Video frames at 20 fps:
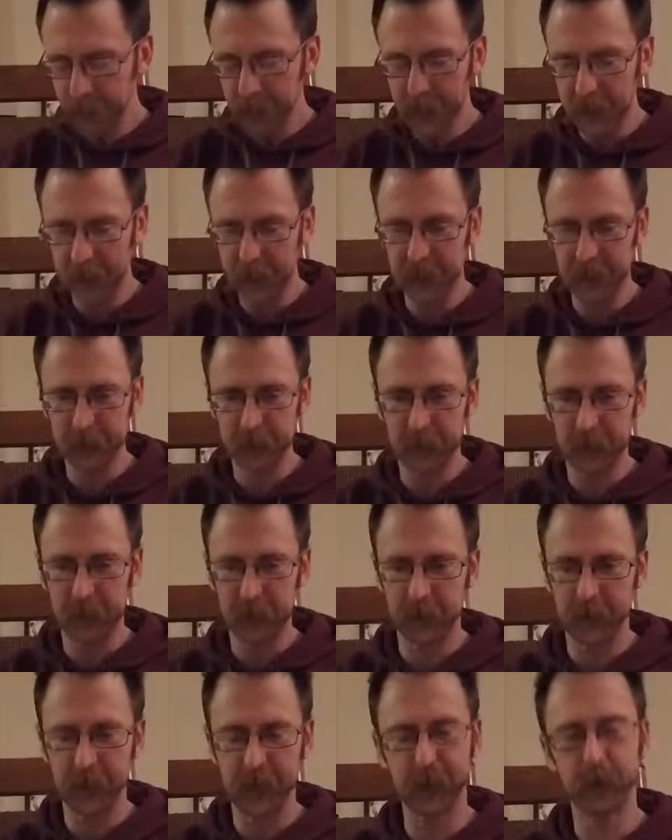And
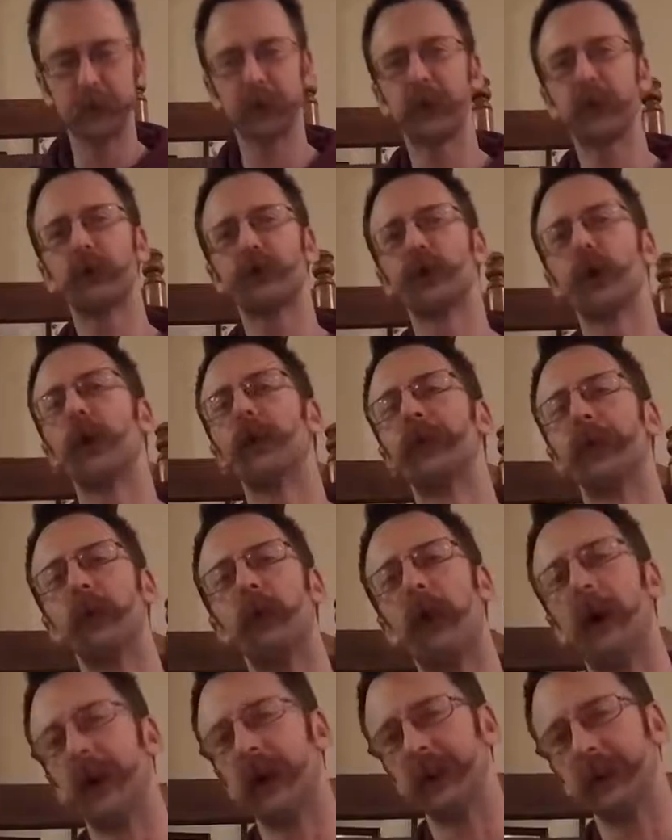they're trophy
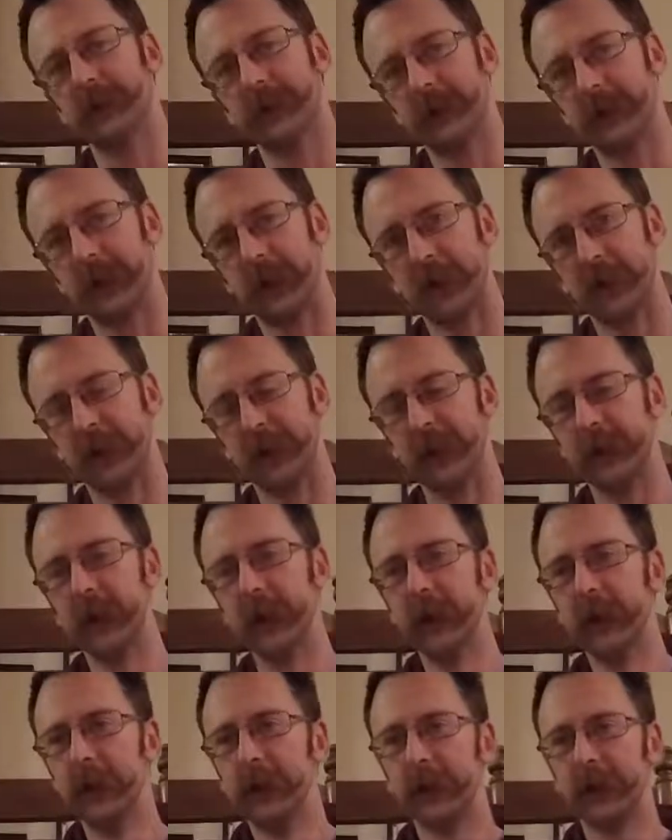wines, you know,
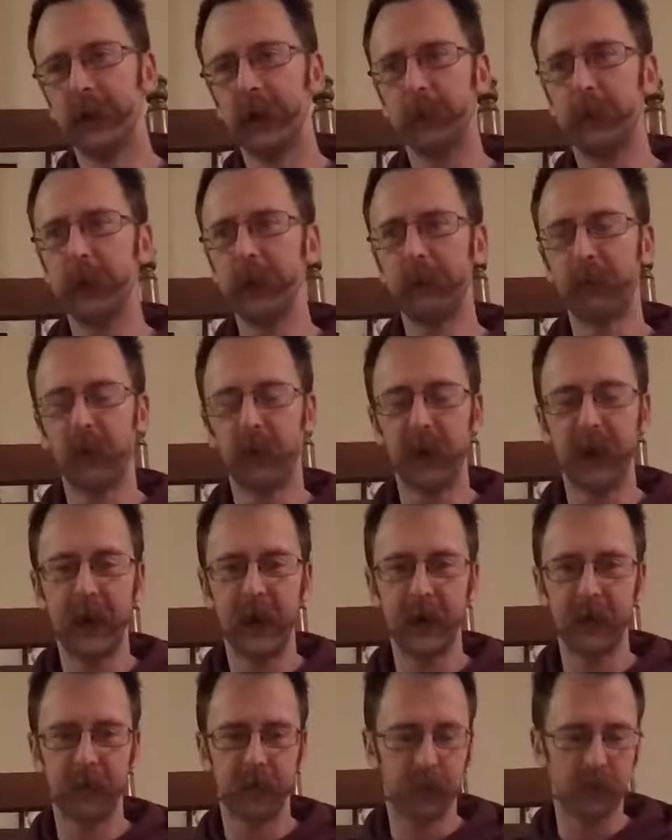that people
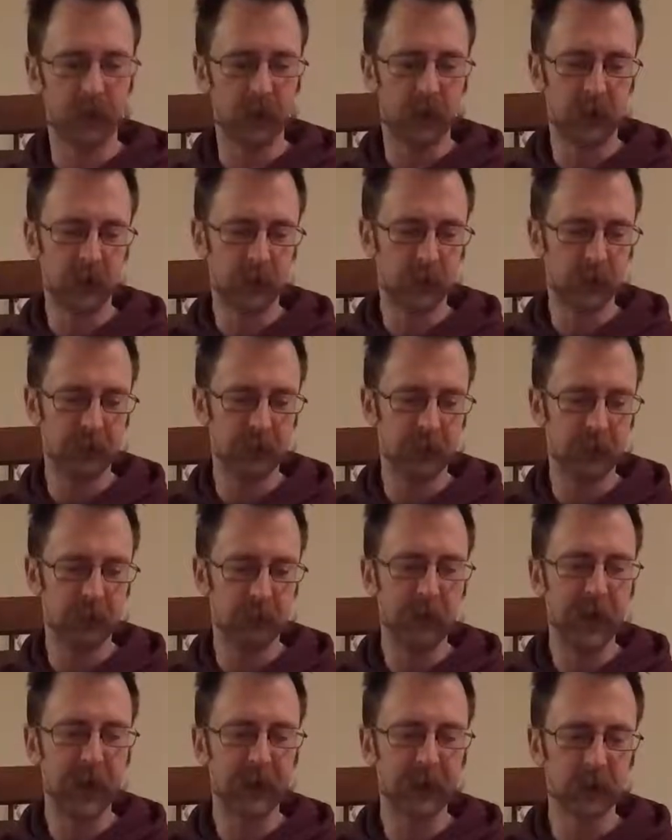have along with their
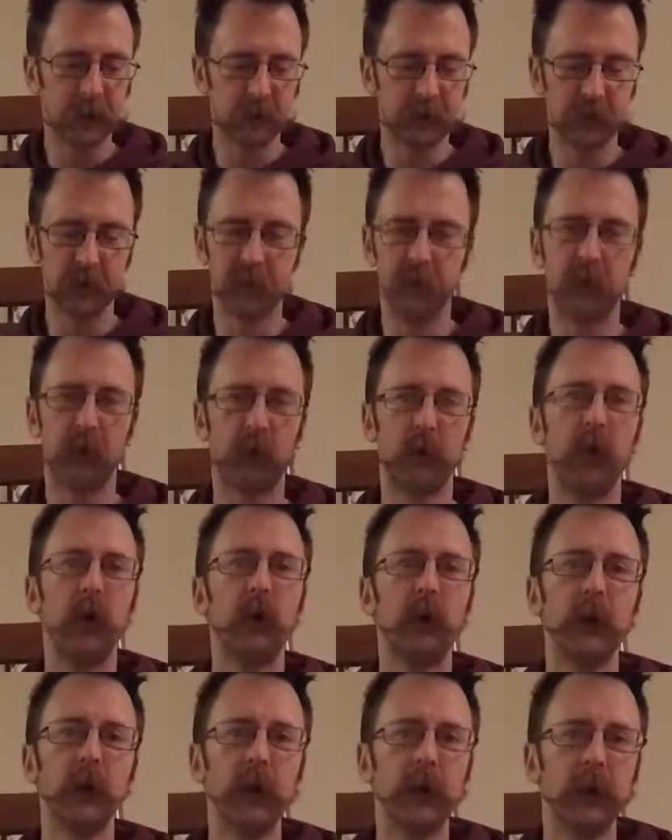magnums of
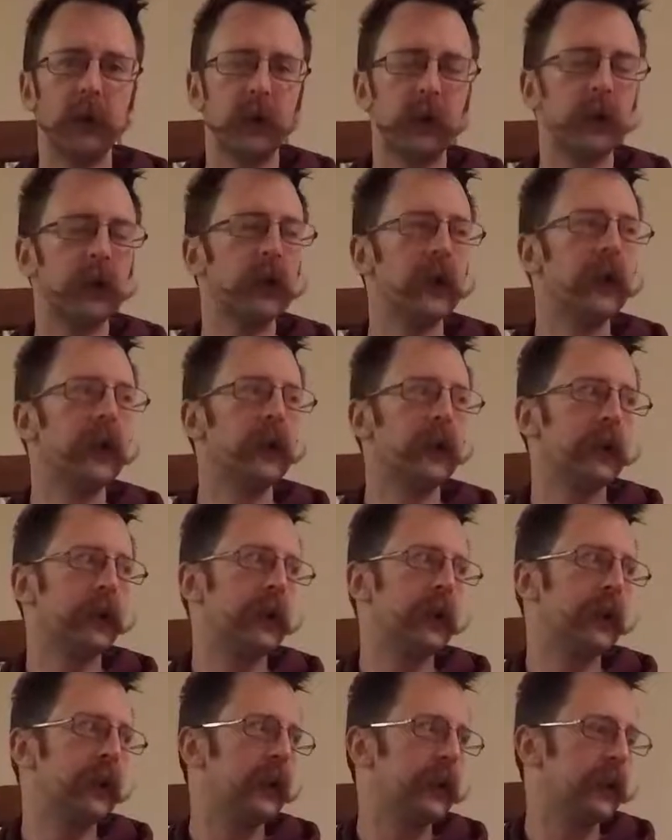Barolo
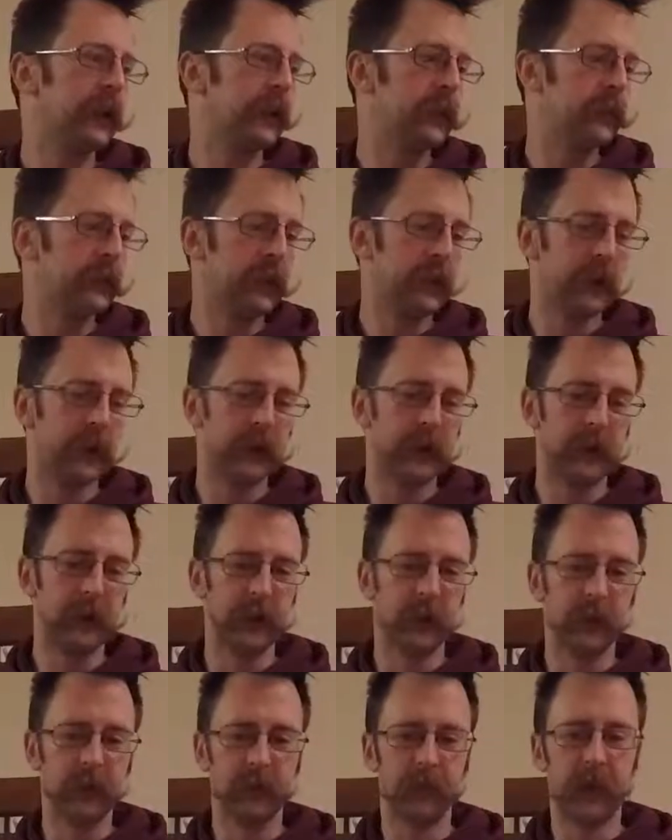and
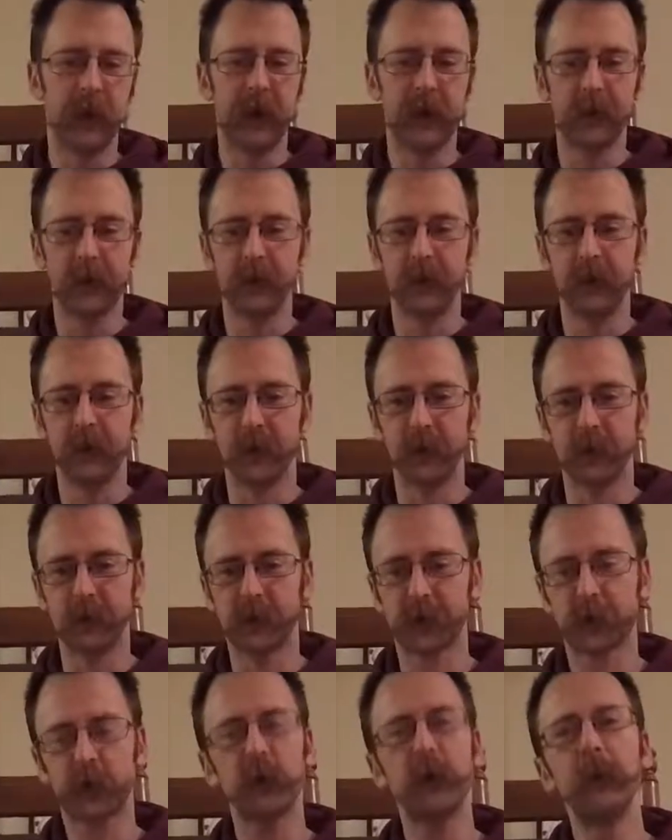I don't know, their
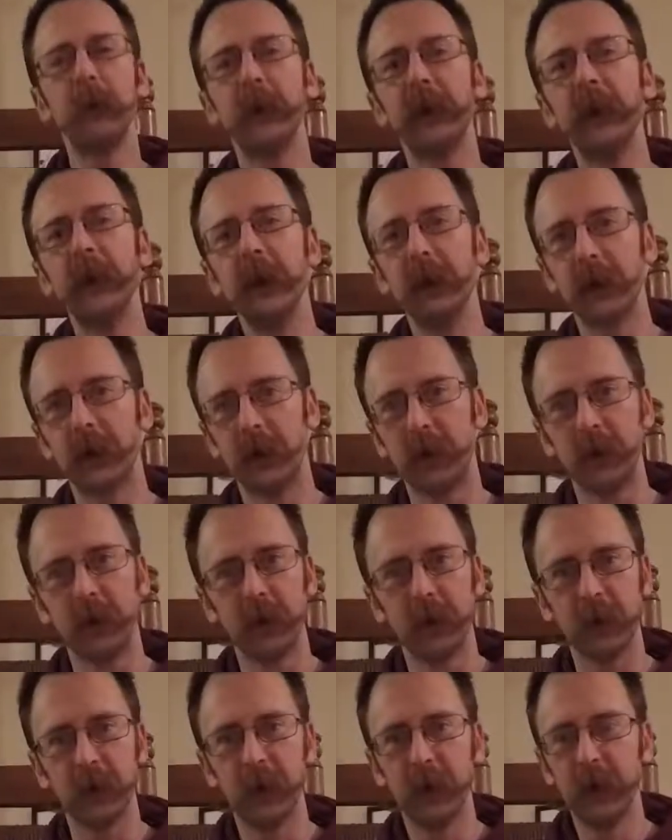Screaming
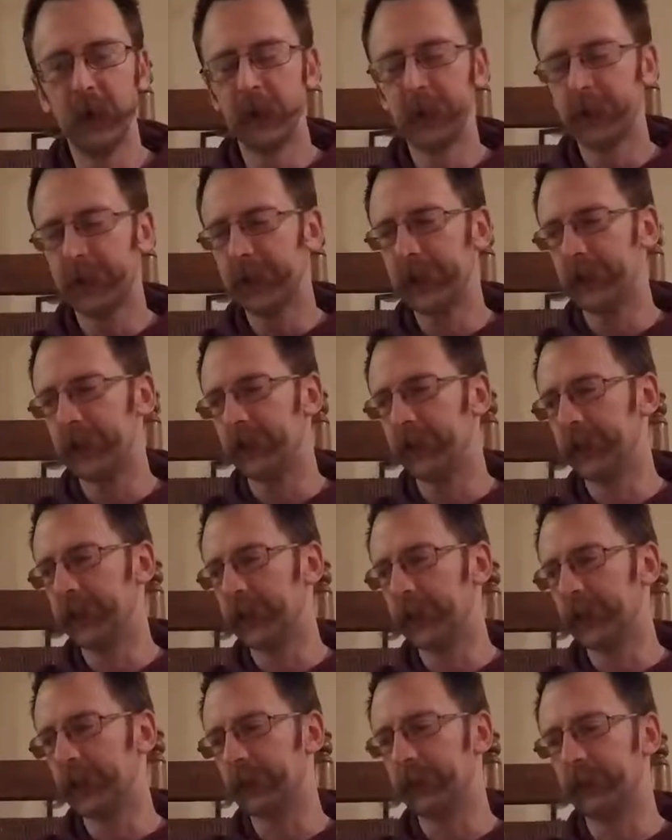Eagle and
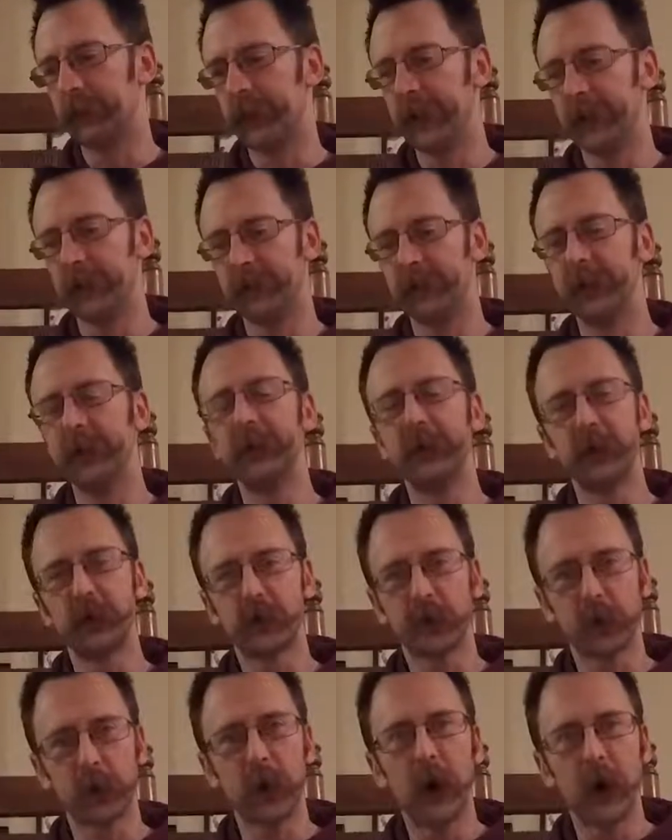their vintage
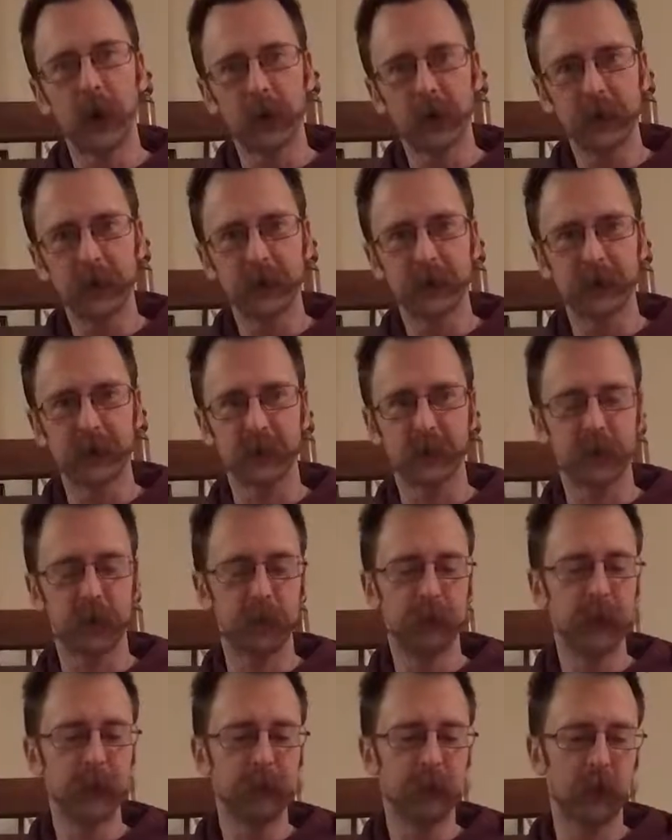Ferraris. It's for
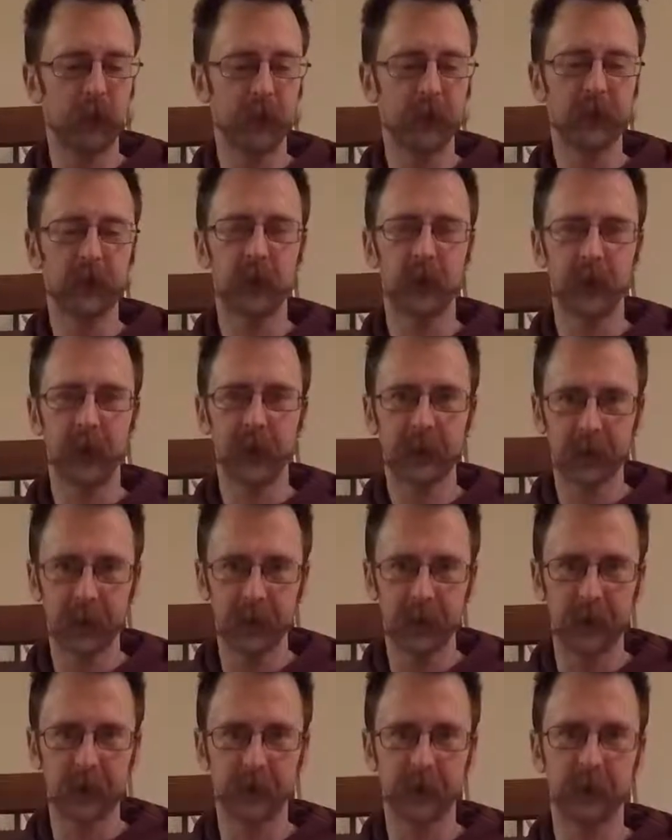people that collect
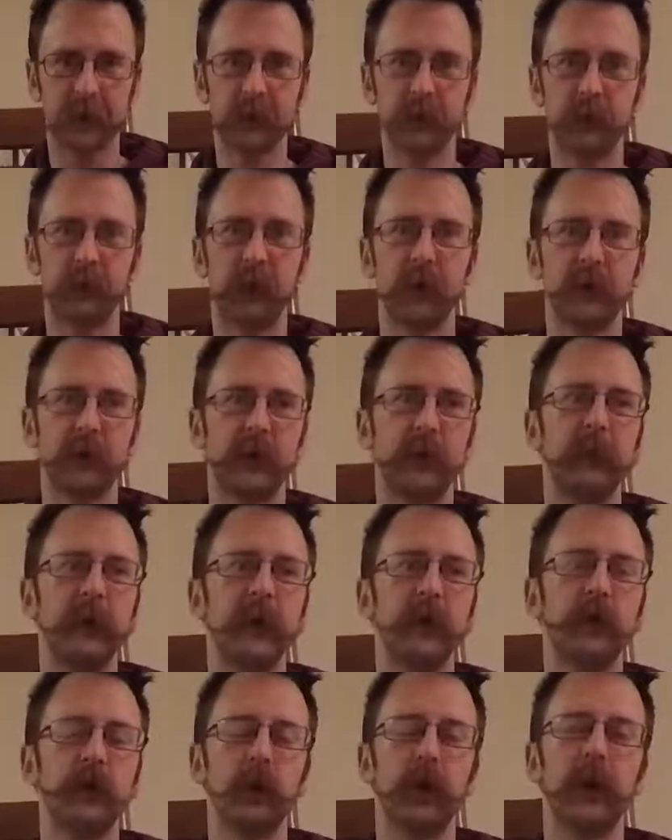things that are supposed to be
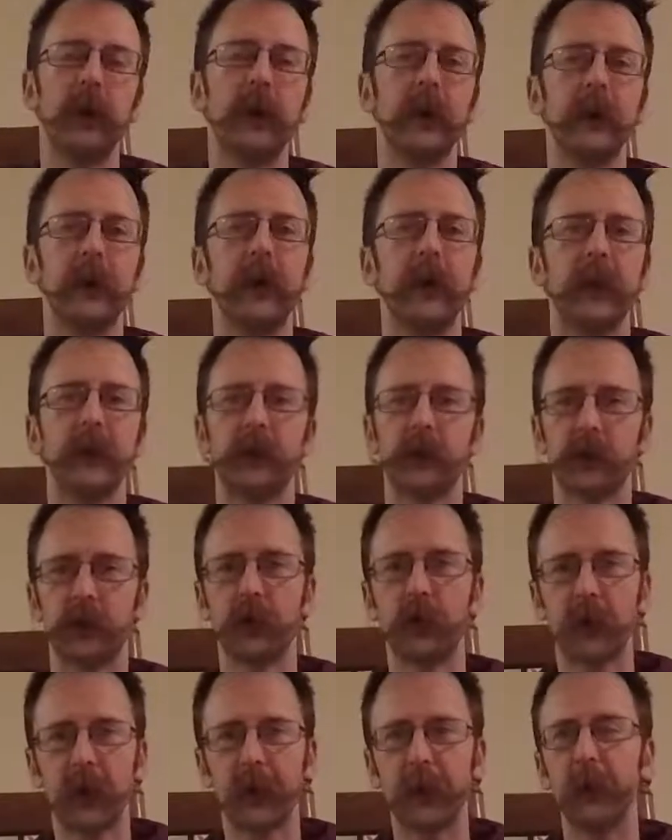enjoyed, and then they just
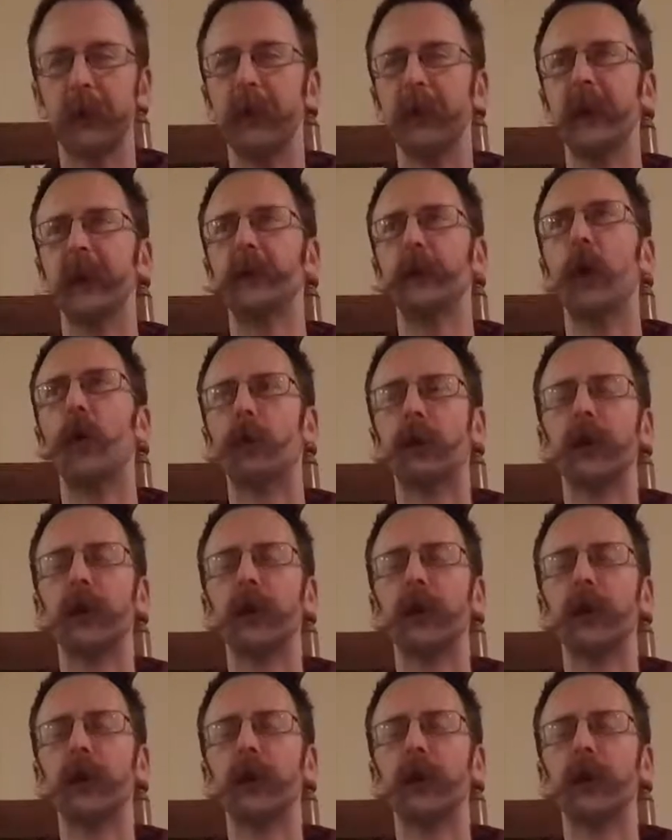look at them and they don't